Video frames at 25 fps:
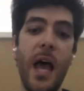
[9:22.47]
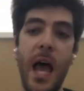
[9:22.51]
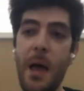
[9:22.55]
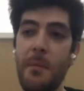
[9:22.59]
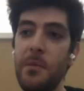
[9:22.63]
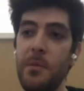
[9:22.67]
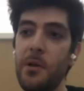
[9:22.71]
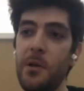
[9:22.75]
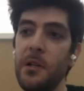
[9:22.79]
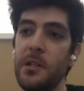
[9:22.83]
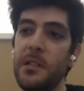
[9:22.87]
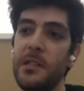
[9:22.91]

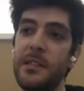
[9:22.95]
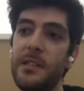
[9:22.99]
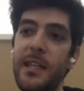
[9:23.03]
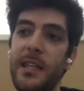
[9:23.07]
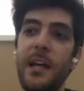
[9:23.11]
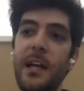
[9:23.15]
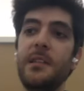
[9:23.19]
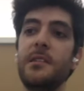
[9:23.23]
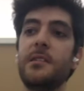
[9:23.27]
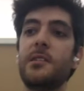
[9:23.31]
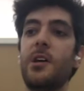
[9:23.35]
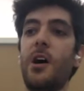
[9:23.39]
So
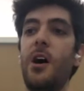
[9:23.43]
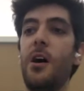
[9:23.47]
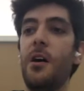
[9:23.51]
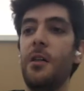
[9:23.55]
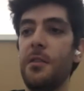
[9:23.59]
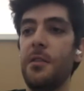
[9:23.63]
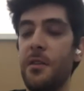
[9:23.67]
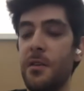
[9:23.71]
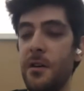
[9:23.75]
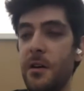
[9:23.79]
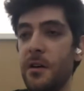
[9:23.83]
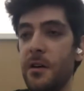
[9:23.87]
MUnit
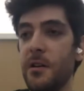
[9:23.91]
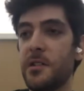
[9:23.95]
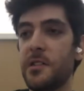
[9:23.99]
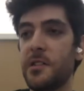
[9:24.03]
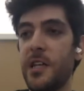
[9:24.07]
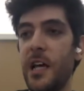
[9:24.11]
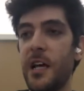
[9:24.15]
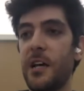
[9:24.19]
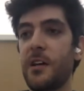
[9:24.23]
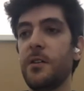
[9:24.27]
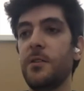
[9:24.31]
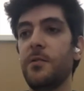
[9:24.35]
tends
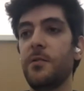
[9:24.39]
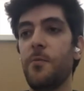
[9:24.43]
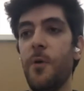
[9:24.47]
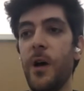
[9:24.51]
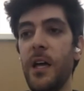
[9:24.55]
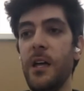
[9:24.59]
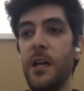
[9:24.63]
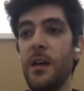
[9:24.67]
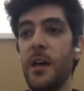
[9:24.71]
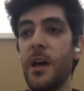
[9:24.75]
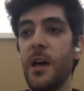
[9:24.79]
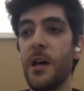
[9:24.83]
on the
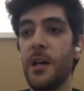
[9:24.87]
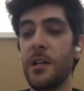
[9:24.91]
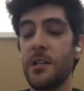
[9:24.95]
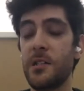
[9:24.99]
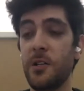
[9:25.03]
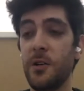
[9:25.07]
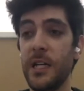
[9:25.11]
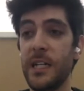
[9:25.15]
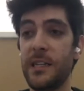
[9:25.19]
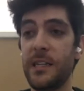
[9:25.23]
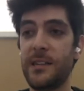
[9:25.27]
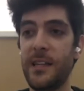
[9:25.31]
second
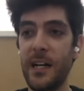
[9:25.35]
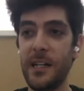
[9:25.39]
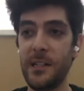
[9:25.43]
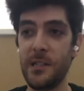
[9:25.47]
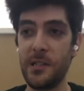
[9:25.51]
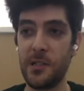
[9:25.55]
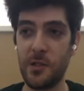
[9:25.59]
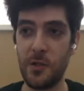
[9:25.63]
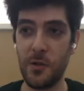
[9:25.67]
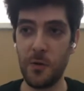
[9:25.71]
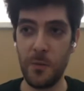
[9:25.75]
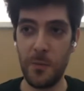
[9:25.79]
way.
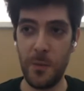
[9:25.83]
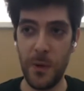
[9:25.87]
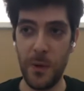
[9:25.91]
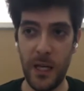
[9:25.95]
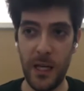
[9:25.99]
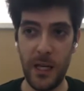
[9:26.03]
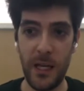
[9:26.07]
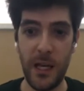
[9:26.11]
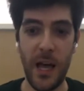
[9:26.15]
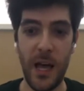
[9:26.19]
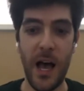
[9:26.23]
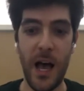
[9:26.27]
So it
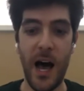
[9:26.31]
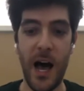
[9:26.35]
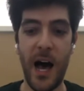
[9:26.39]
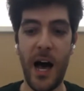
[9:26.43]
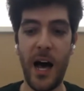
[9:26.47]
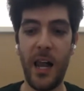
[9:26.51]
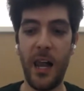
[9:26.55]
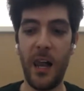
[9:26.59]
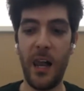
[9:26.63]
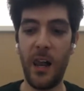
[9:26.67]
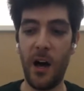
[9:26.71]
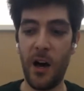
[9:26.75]
tends to
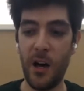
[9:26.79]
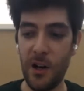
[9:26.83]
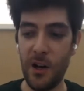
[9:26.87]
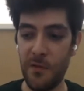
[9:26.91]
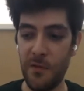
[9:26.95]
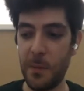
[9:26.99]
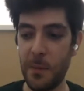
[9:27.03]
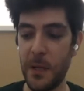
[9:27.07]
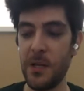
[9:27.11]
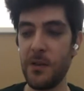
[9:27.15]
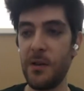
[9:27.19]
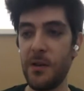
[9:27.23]
be
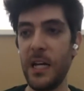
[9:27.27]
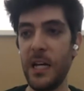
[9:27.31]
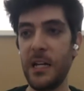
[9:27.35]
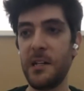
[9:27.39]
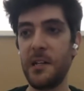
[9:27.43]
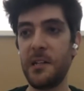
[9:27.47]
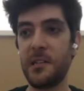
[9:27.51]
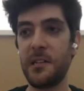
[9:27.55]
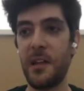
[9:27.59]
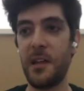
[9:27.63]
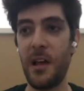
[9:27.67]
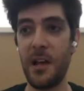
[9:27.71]
a lot of
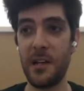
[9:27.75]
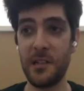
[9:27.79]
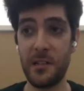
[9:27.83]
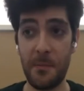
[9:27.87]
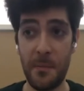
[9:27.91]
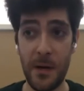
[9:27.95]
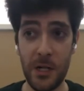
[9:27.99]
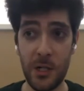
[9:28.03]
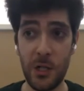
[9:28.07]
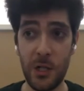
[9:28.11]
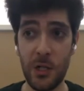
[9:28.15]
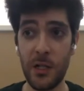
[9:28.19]

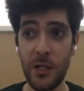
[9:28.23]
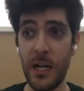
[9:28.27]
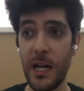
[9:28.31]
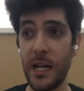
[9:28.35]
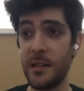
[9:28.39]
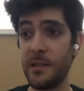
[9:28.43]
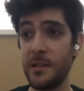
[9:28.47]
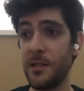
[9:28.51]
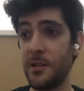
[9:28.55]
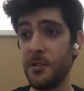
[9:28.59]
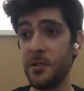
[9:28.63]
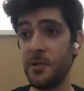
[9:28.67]
opinionated, as I
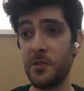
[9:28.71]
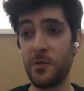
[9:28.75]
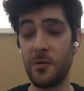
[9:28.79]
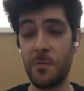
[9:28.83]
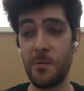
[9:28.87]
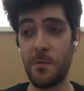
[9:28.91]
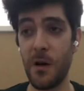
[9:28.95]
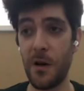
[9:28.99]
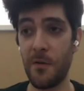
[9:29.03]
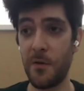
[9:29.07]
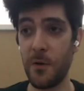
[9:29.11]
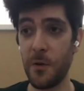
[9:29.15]
mentioned.
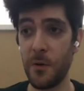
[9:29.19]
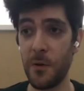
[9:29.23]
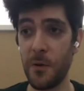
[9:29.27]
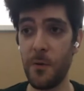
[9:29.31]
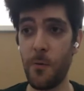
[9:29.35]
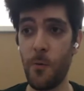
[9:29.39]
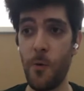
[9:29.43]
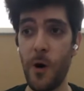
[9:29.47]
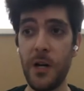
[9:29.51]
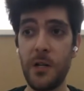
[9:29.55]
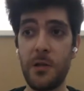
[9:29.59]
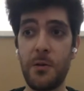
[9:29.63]
There's
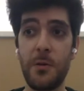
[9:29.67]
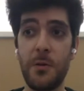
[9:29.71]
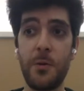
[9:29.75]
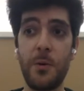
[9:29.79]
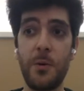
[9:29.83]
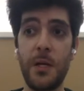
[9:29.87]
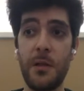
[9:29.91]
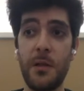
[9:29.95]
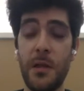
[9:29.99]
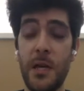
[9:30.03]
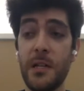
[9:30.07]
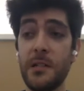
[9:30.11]
fewer
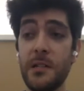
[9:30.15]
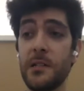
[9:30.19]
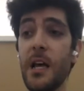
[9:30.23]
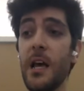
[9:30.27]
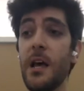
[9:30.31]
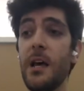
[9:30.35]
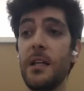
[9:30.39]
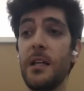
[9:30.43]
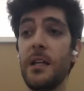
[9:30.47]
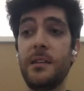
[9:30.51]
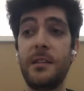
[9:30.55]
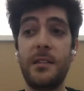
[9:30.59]
ways to
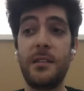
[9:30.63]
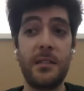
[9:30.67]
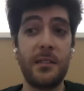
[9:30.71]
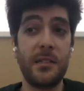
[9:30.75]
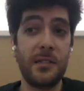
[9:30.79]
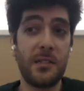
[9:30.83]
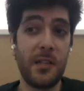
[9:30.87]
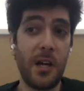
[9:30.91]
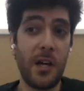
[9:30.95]
doing things.